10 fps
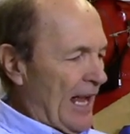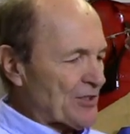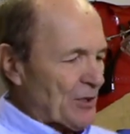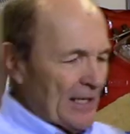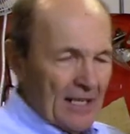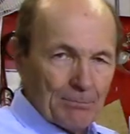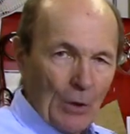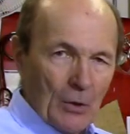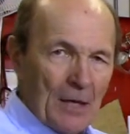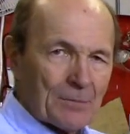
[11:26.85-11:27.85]
And so you get it
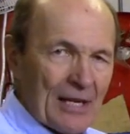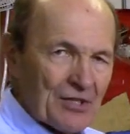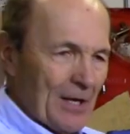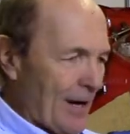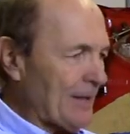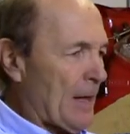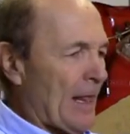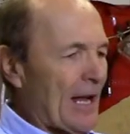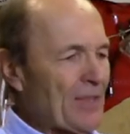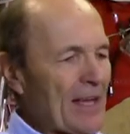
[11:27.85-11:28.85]
blown up nice and hard.
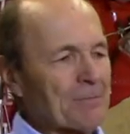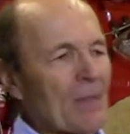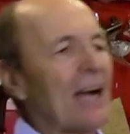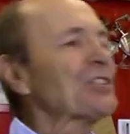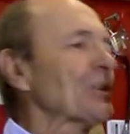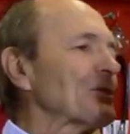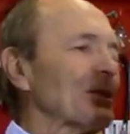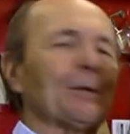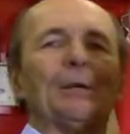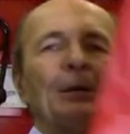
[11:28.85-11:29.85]
And then I showed
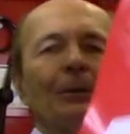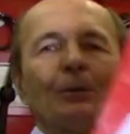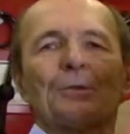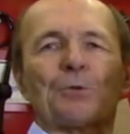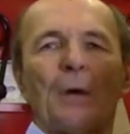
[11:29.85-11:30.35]
you earlier, those